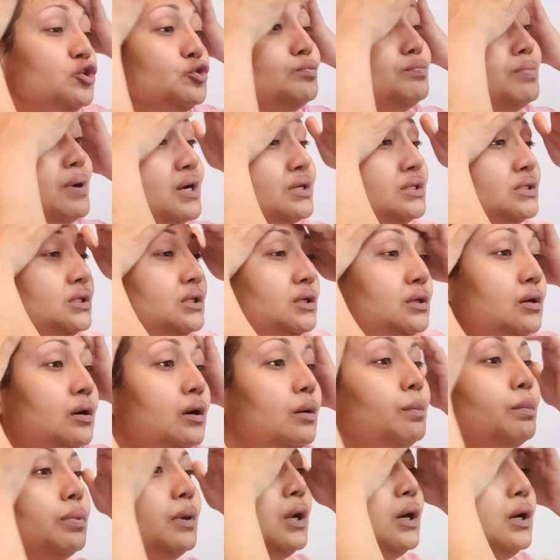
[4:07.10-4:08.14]
you better
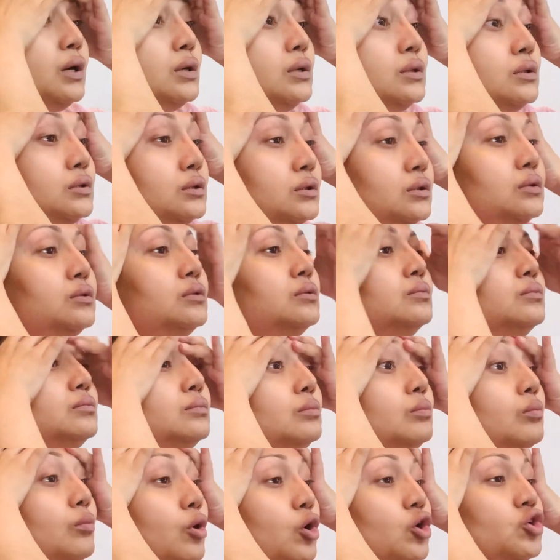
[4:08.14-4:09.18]
apply
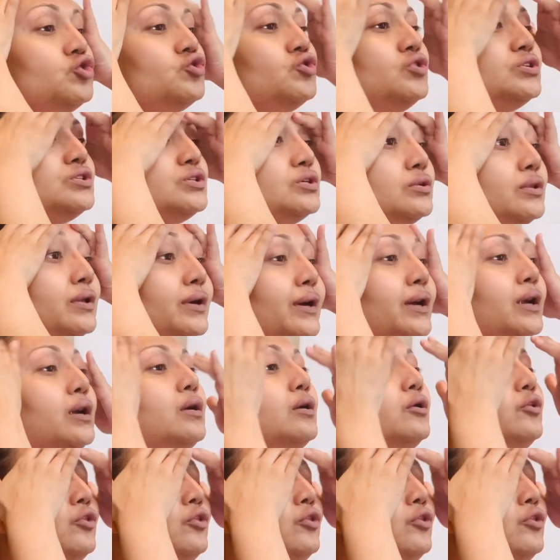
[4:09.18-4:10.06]
moisturizer to get